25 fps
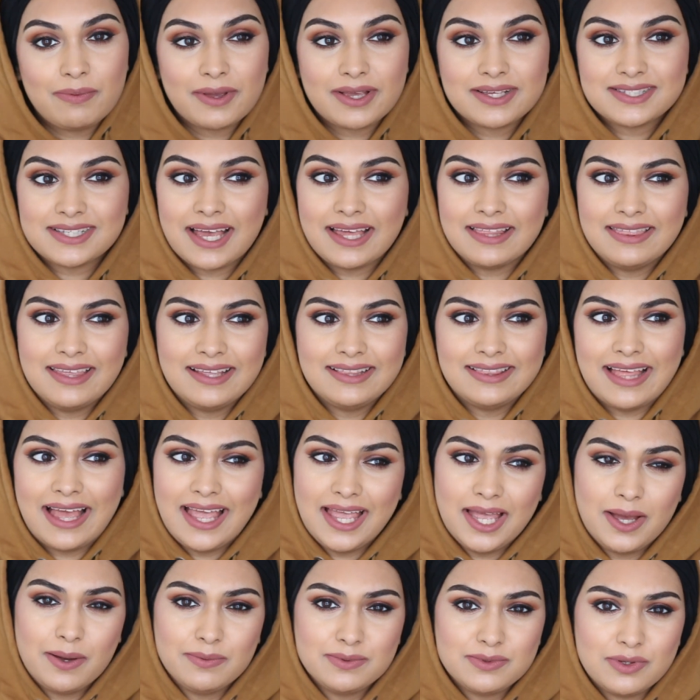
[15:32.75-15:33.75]
because I think
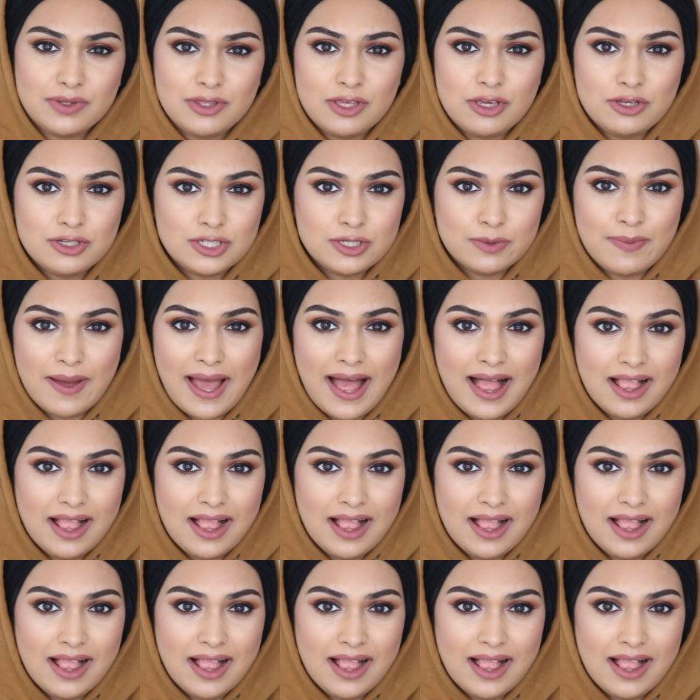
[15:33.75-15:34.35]
that helps with YouTube